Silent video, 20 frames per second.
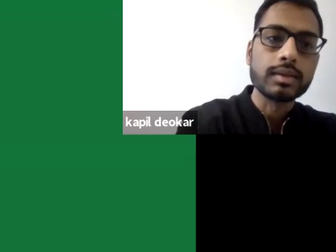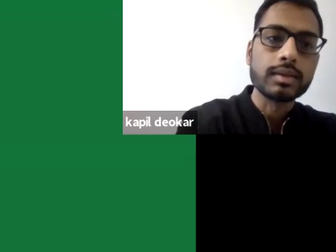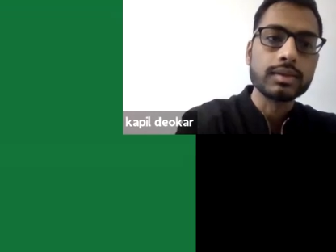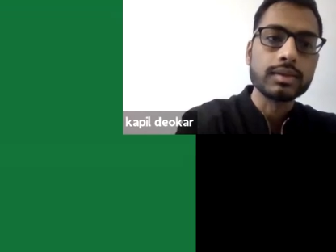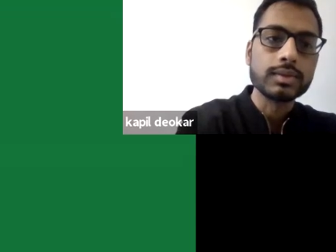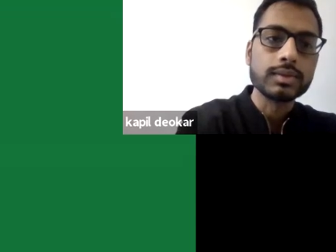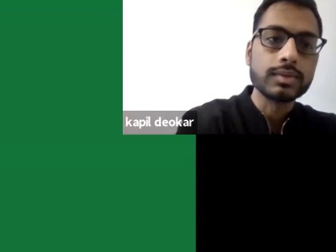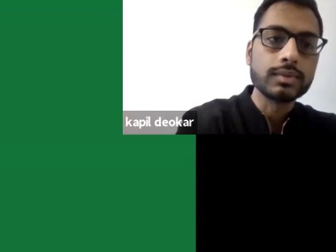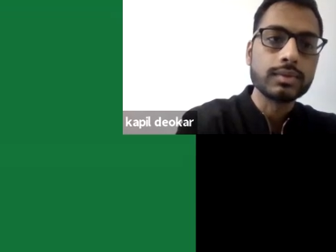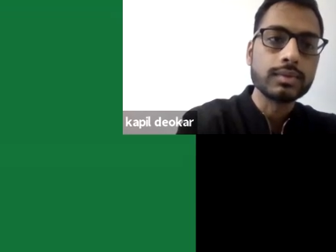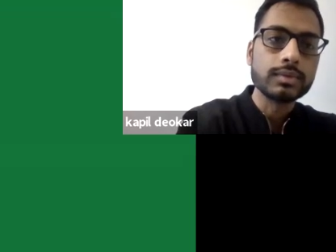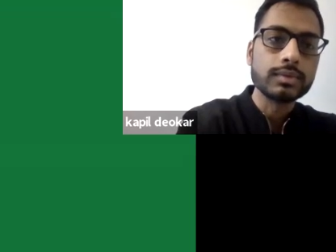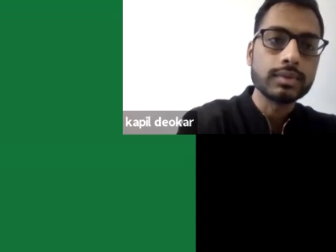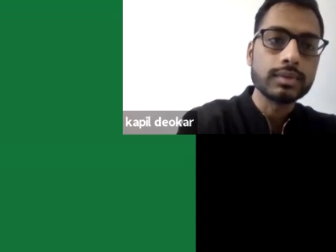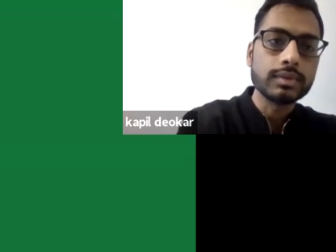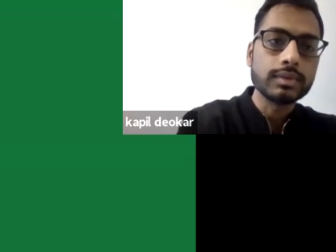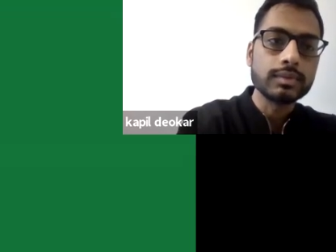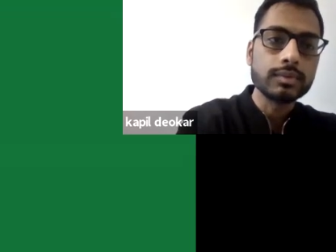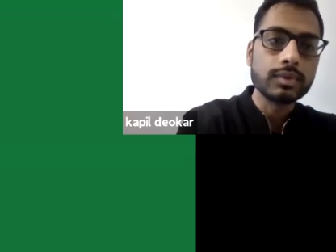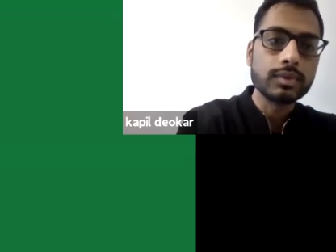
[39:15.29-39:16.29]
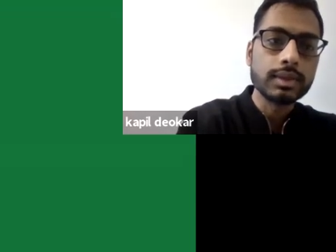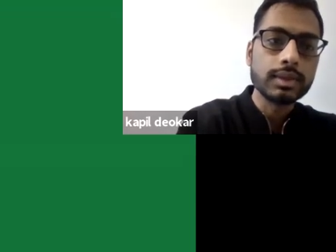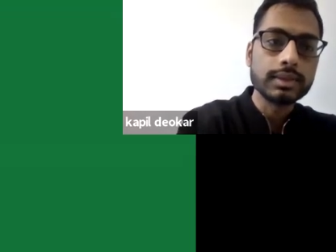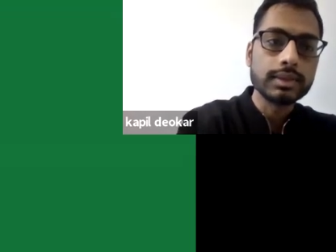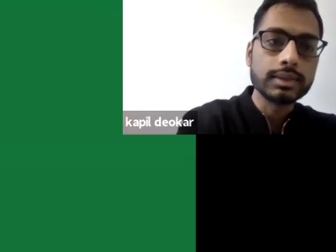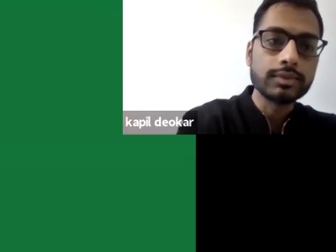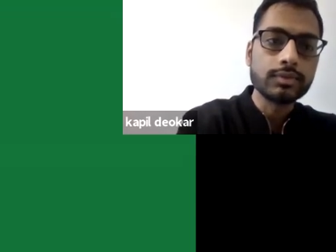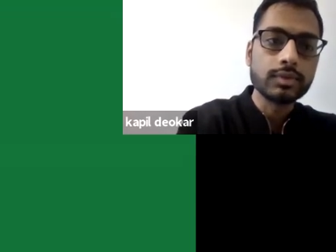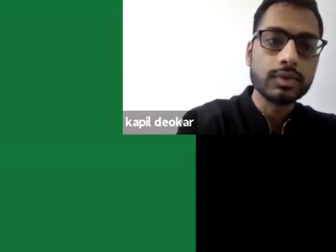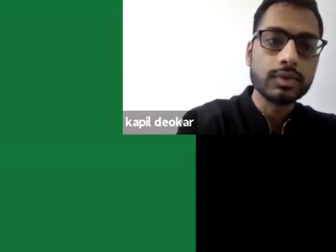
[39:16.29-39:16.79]
So what does
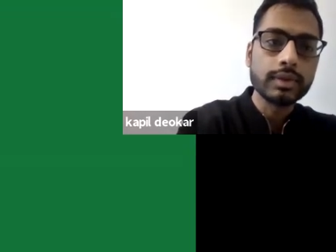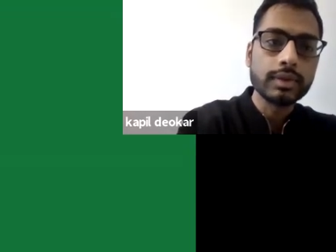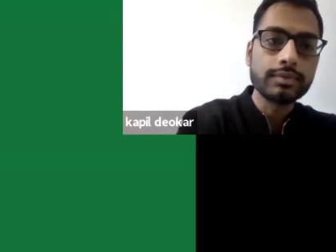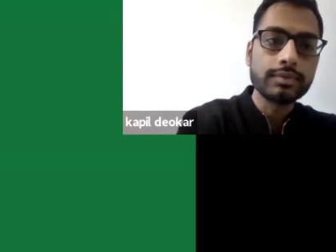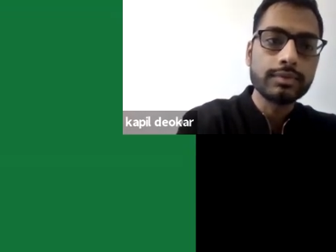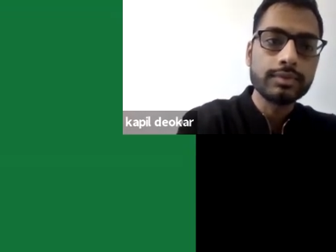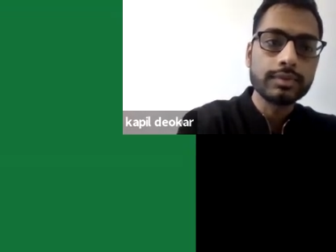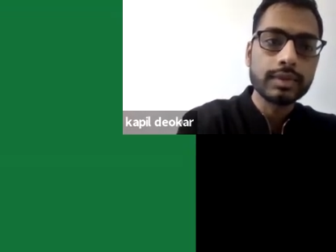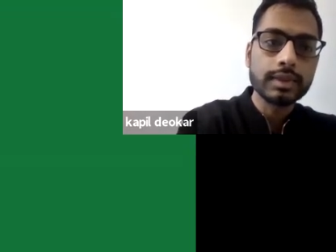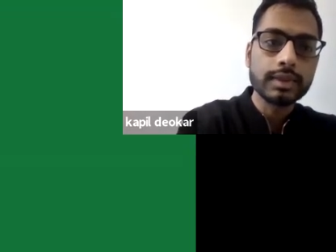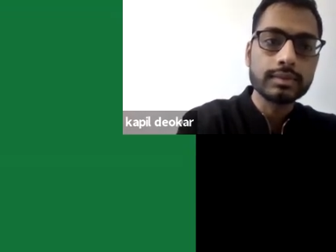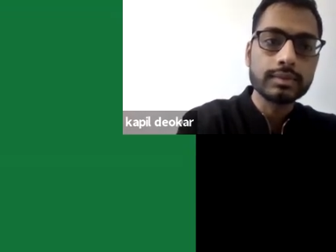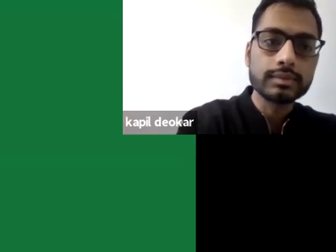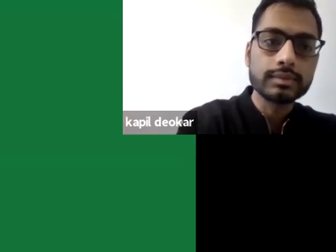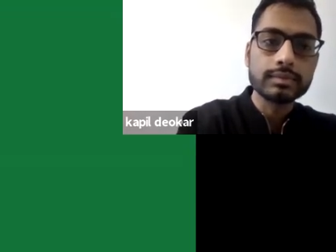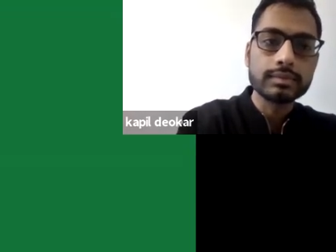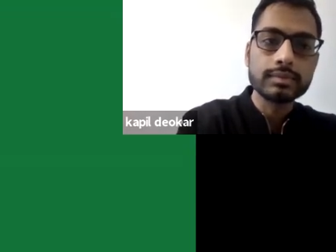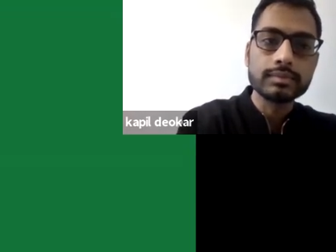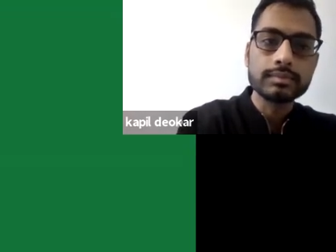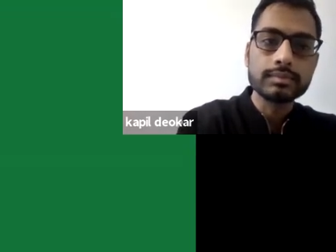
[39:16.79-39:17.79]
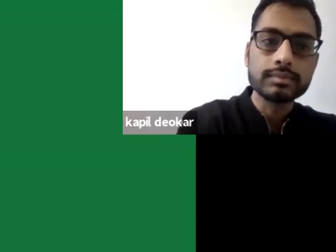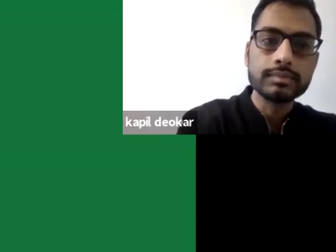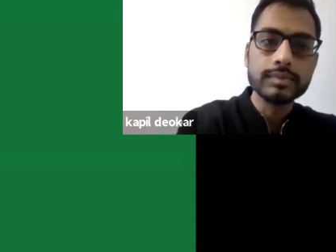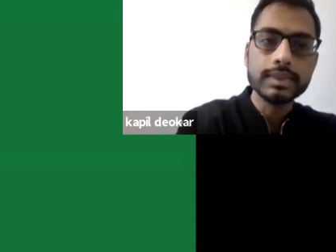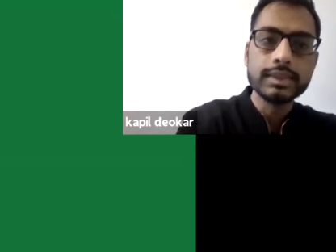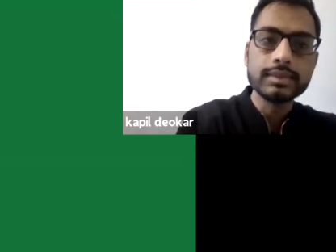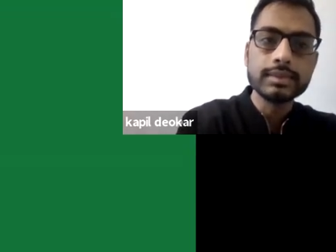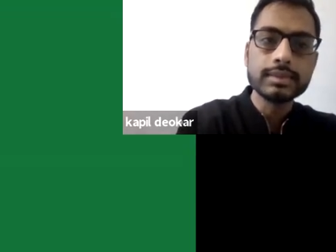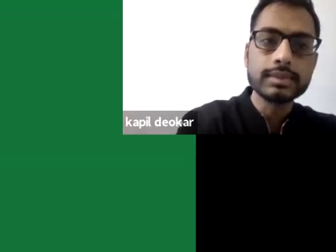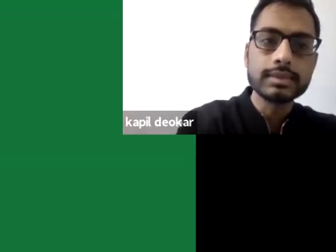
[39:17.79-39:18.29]
FOF
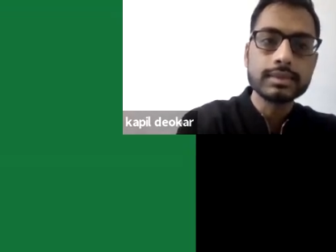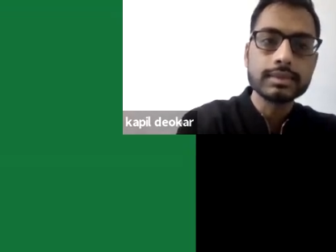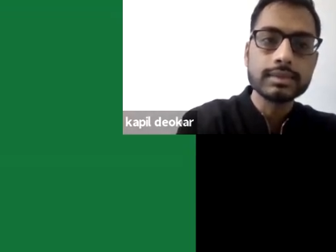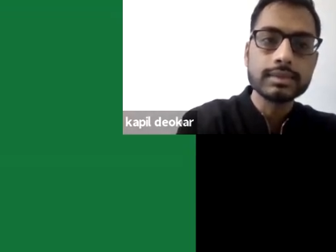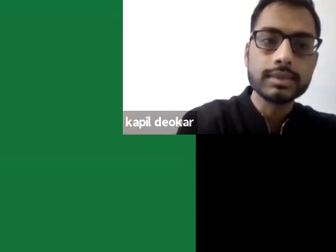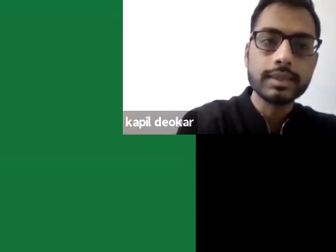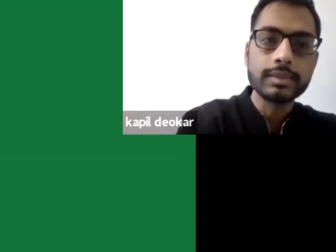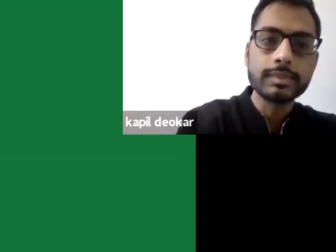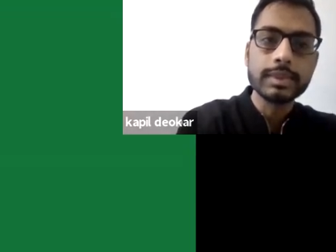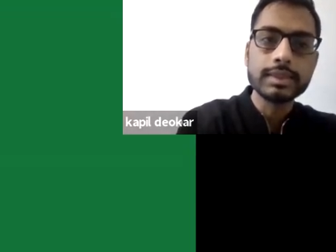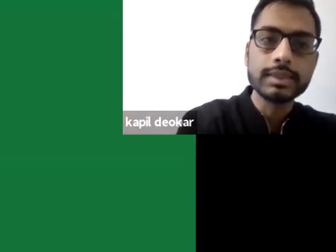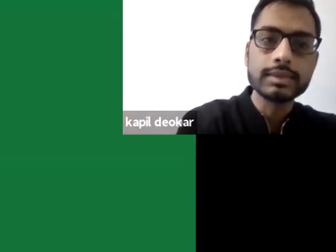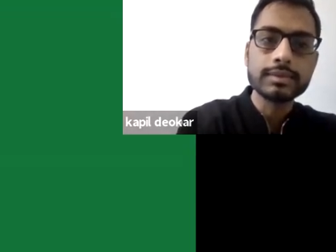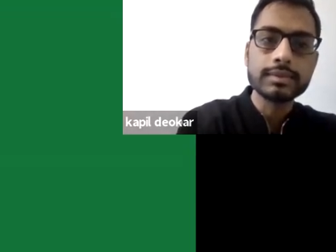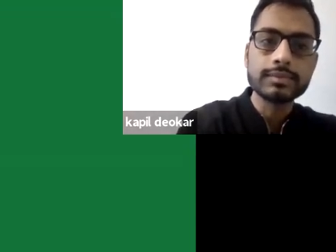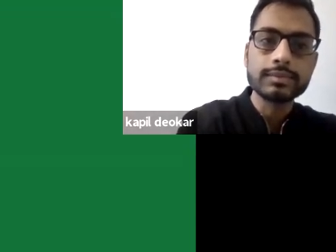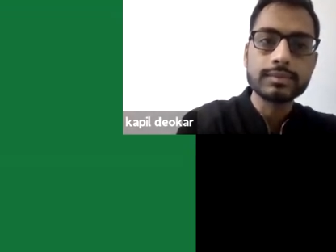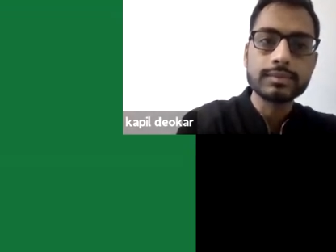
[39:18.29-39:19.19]
means? It means